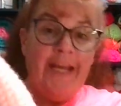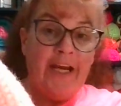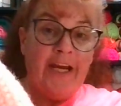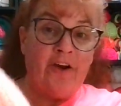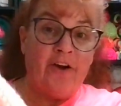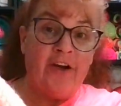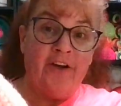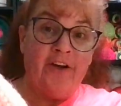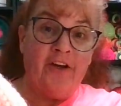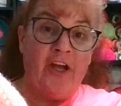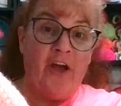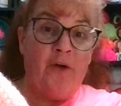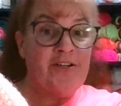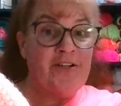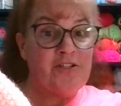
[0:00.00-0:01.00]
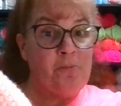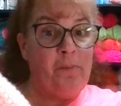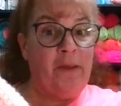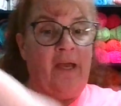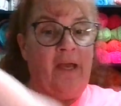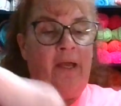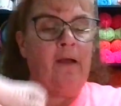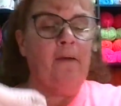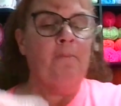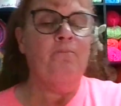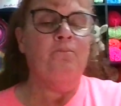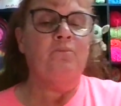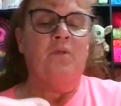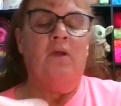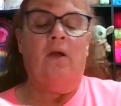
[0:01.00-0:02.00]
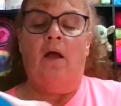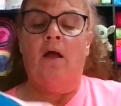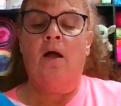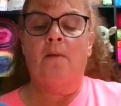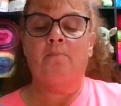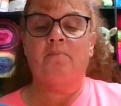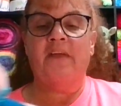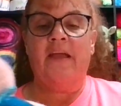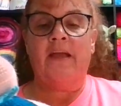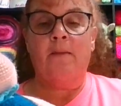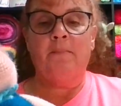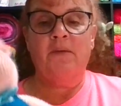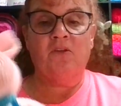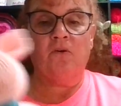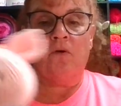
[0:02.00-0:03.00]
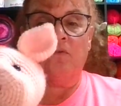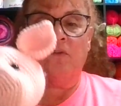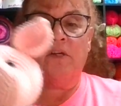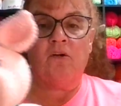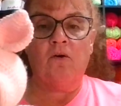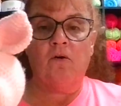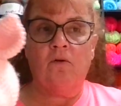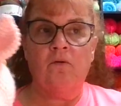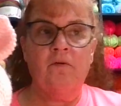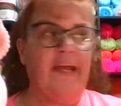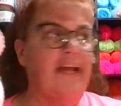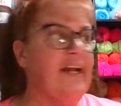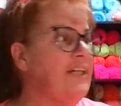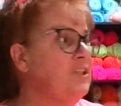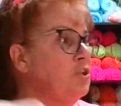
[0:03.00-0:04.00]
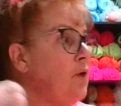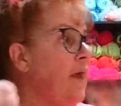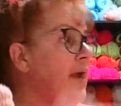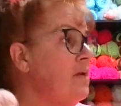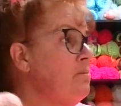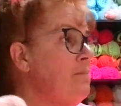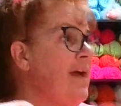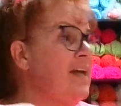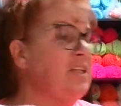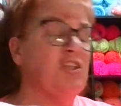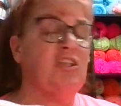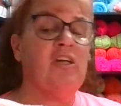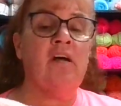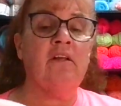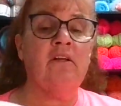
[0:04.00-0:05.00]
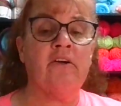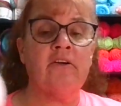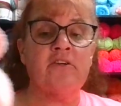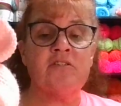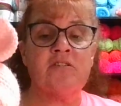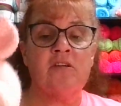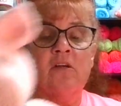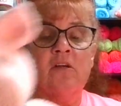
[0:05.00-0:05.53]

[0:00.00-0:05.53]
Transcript: here you go, here's a pig. They come in their own little, and I try and match colors